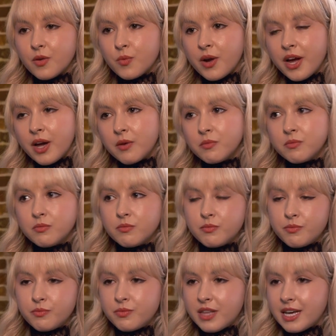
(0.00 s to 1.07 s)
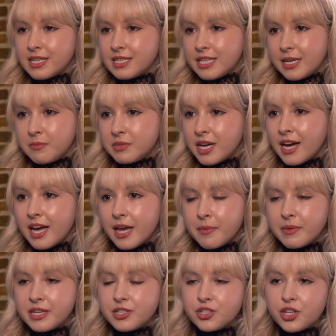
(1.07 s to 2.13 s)
around that same
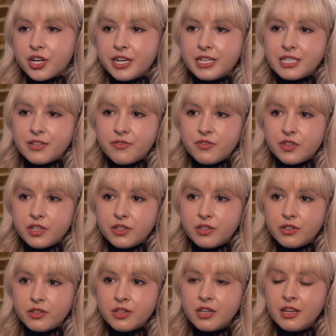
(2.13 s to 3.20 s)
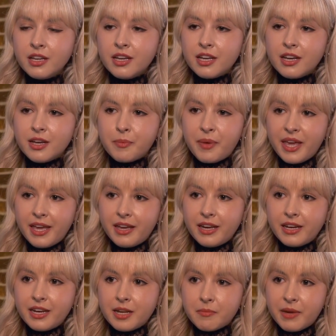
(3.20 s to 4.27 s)
time I started to feel a
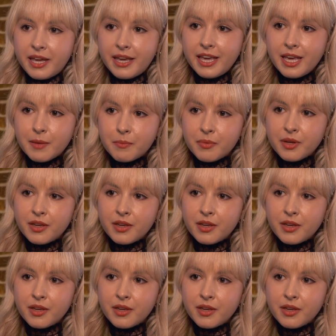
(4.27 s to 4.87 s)
pain in my hip.